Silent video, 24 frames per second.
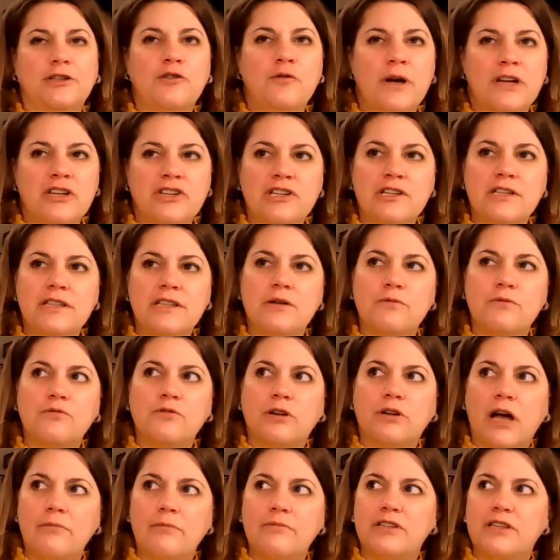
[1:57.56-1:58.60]
question that
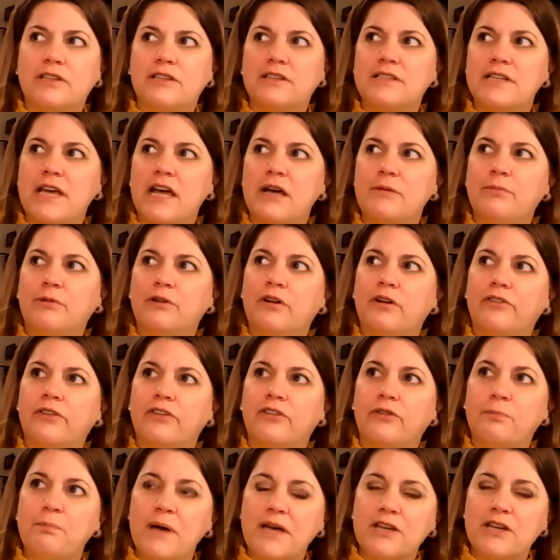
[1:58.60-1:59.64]
will come to the table is,
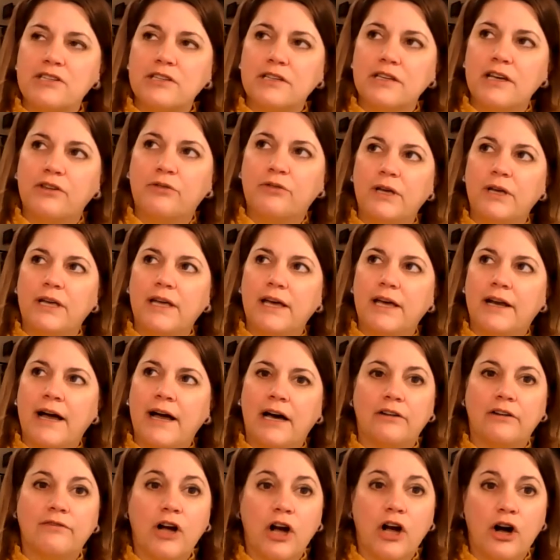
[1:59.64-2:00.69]
especially get
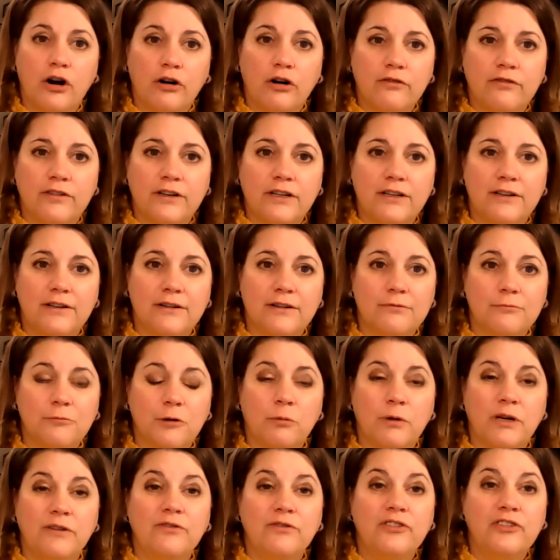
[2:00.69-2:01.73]
out of COVID, where
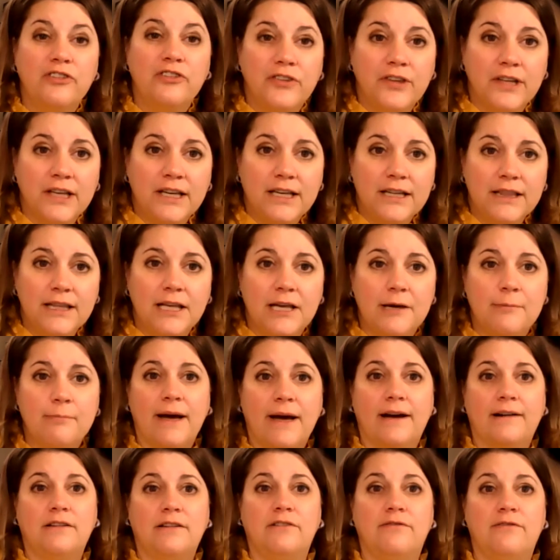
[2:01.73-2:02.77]
we've seen the
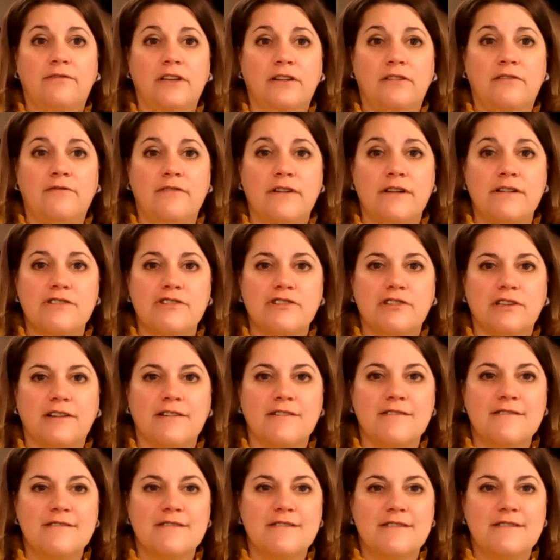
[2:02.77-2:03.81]
impact of
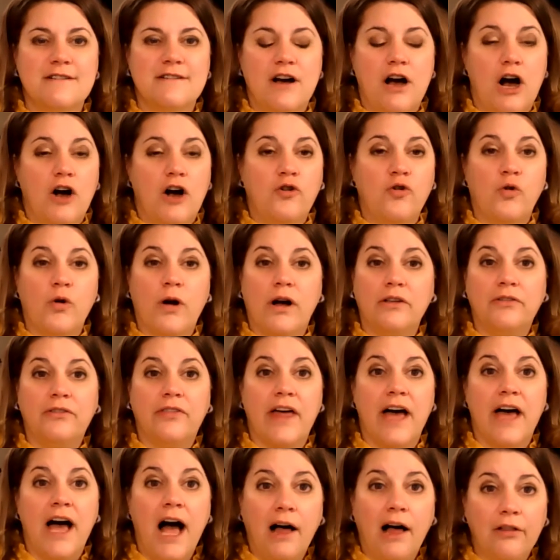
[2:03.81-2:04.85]
innovation across
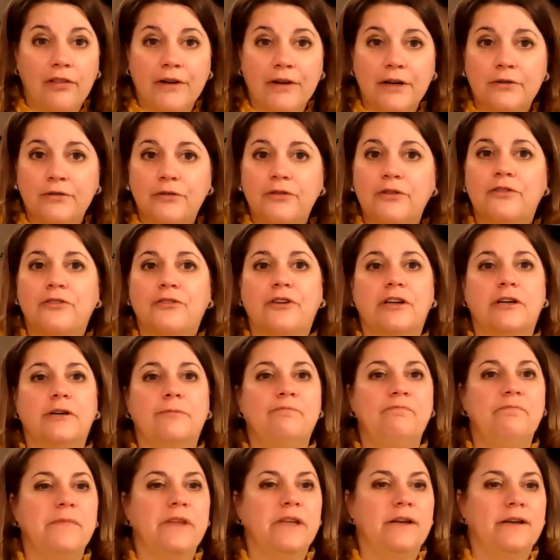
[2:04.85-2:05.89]
the healthcare
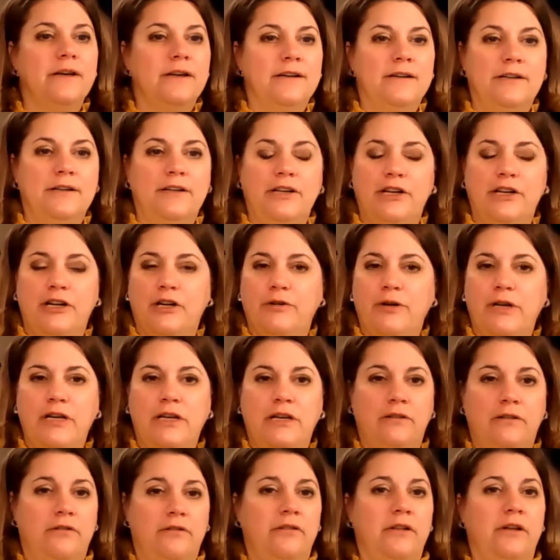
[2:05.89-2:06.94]
system,
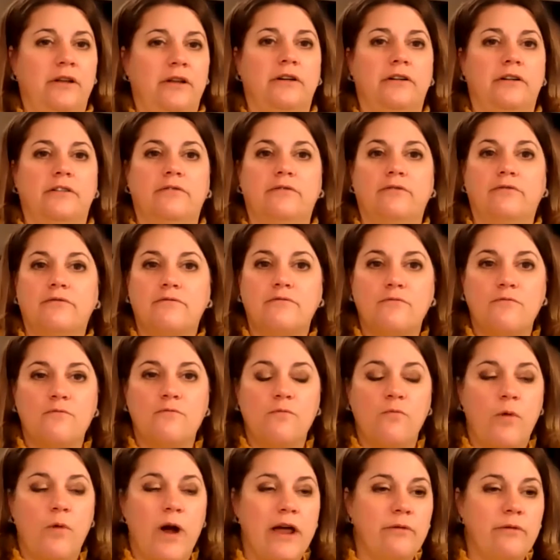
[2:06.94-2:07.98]
in the
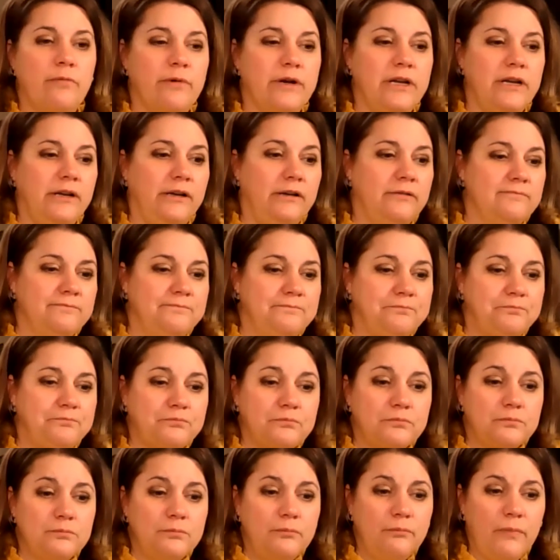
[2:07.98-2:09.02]
way we
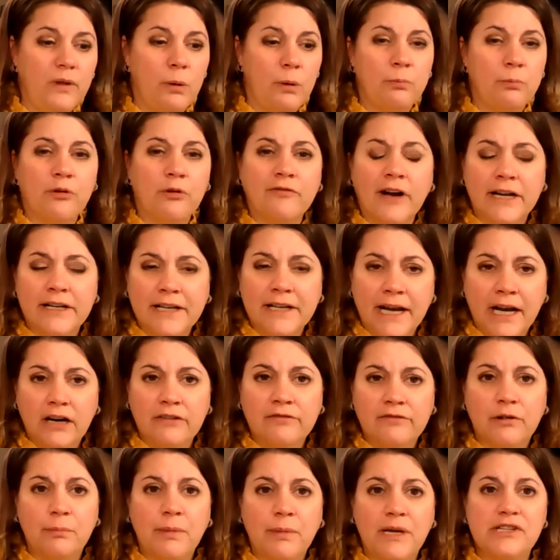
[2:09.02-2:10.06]
provide care
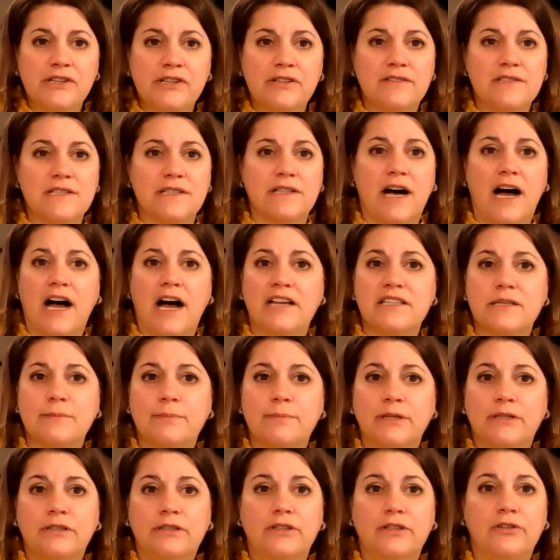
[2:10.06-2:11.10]
for patients in the
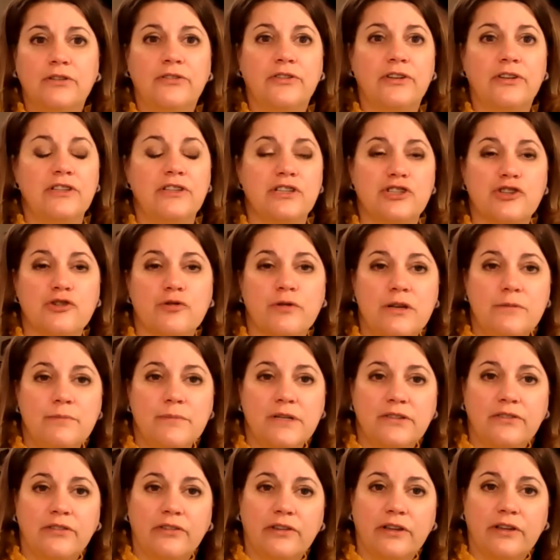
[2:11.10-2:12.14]
hospitals, in the
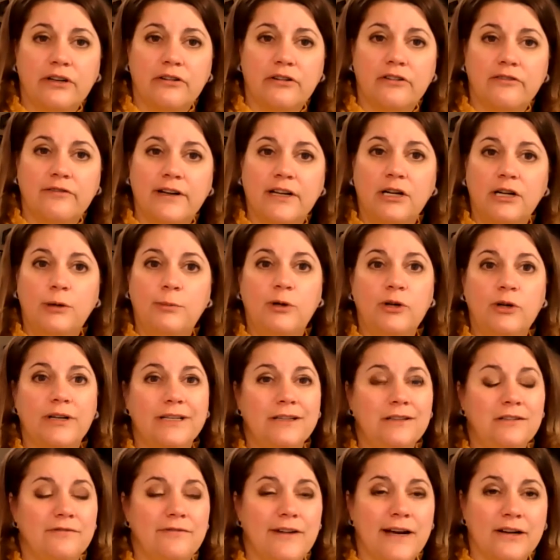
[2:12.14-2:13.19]
treatments that are available,
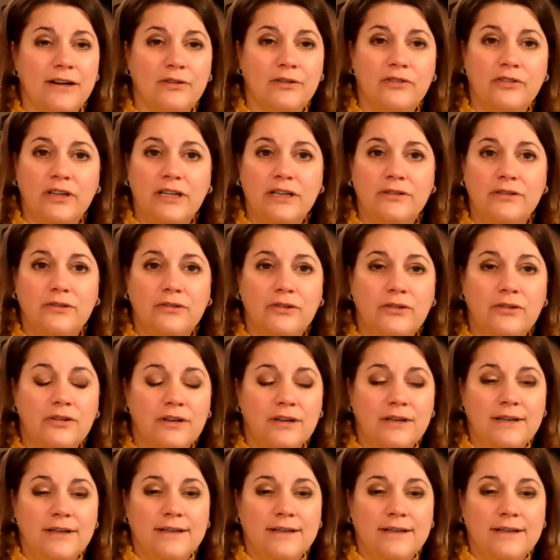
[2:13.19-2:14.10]
in the vaccines.